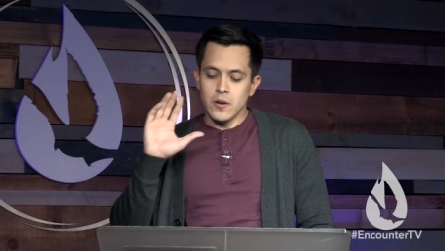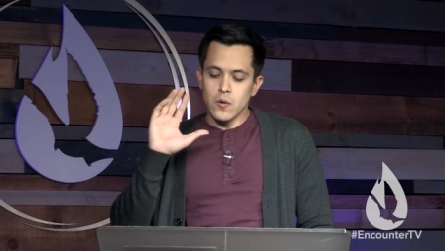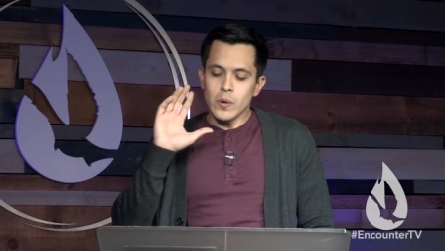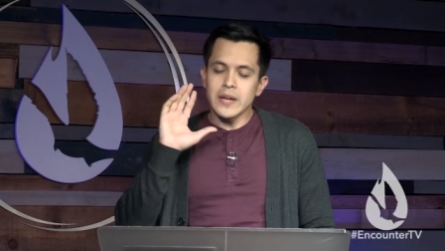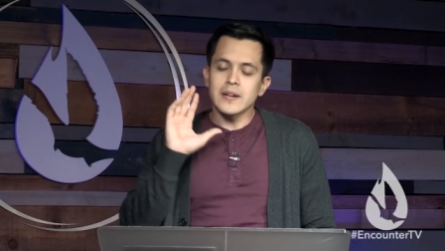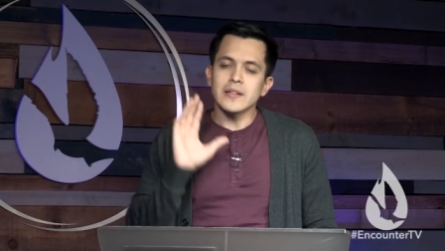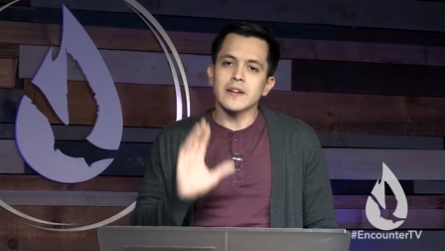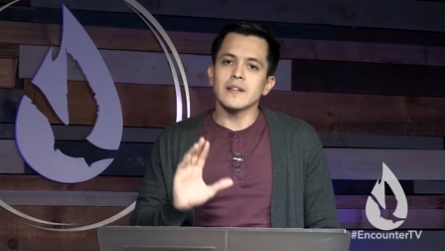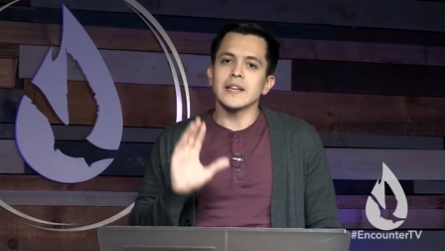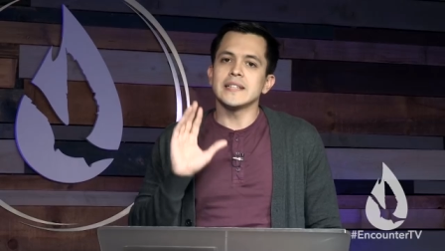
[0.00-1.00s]
we
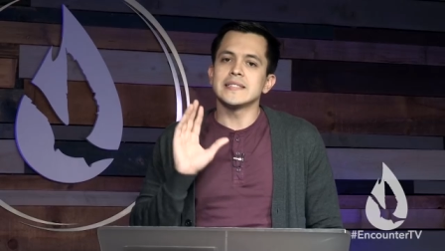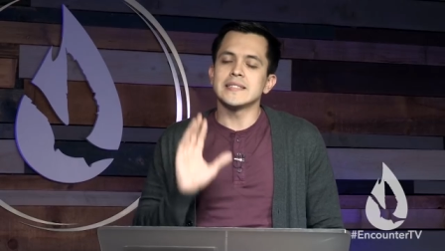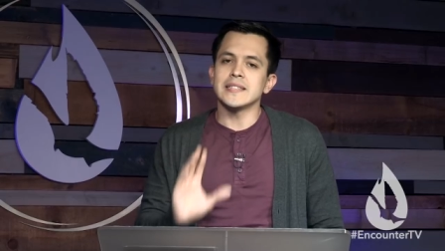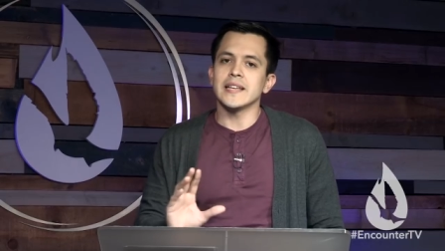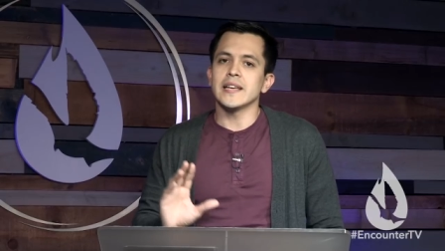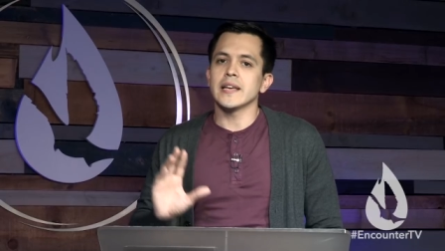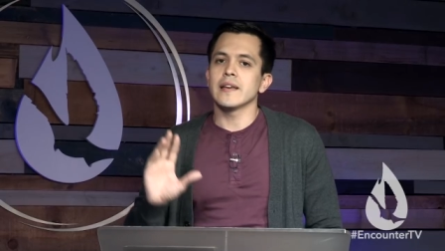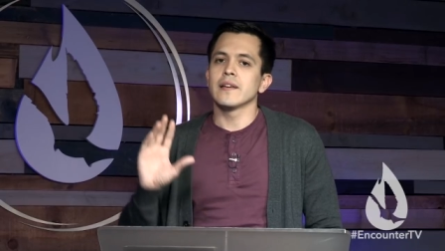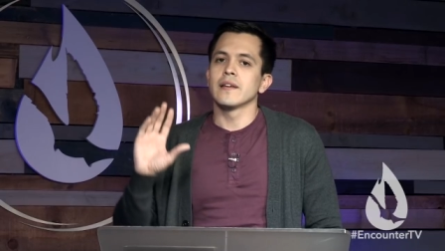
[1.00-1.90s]
clearly see